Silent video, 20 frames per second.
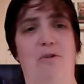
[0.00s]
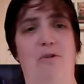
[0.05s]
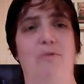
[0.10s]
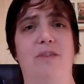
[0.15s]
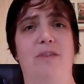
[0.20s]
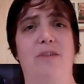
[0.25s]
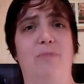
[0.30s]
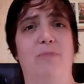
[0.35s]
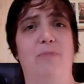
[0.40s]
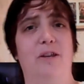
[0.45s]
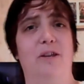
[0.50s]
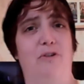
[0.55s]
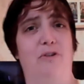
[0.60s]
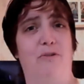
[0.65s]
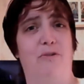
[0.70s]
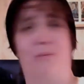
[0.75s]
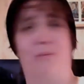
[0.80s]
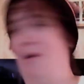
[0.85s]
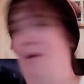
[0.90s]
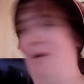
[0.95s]
these pictures
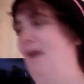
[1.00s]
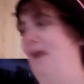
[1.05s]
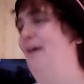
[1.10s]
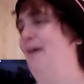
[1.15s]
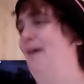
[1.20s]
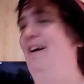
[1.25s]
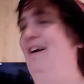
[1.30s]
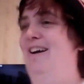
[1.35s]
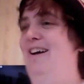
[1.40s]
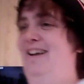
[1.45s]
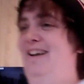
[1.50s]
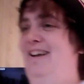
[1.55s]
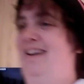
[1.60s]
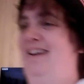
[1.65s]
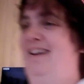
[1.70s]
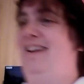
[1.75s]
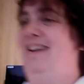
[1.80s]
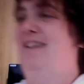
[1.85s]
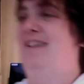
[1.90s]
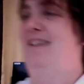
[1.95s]
were
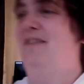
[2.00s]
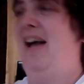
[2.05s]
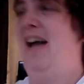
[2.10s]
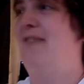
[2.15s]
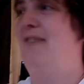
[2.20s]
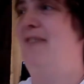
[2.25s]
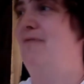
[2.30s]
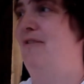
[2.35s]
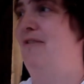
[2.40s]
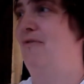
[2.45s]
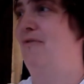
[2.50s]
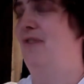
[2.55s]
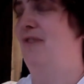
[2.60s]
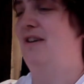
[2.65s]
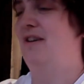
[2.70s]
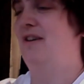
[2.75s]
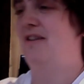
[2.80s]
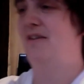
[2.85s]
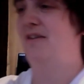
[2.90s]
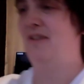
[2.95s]
because I haven't sort of
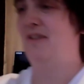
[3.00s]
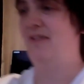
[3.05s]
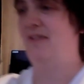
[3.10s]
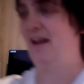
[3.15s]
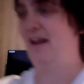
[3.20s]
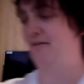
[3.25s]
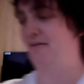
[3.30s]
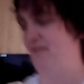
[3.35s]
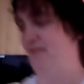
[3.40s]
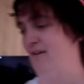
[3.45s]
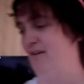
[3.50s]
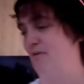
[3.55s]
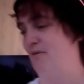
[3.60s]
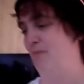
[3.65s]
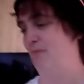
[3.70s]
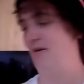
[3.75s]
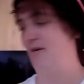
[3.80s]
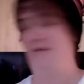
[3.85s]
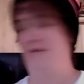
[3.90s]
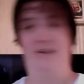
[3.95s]
like dug this out for a little
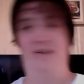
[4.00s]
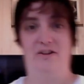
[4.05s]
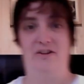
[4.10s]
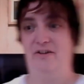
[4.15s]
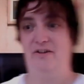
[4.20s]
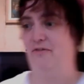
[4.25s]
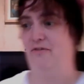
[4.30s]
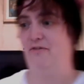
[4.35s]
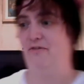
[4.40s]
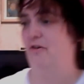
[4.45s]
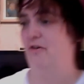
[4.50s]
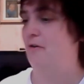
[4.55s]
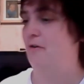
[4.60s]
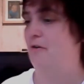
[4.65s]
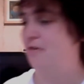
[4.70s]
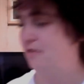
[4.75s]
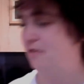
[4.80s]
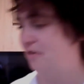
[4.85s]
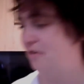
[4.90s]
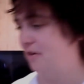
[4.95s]
while and I'd actually
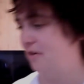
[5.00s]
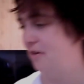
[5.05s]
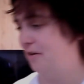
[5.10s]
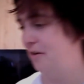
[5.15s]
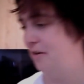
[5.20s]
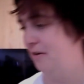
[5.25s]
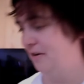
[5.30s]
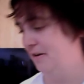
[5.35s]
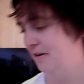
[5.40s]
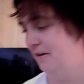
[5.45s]
forgotten. So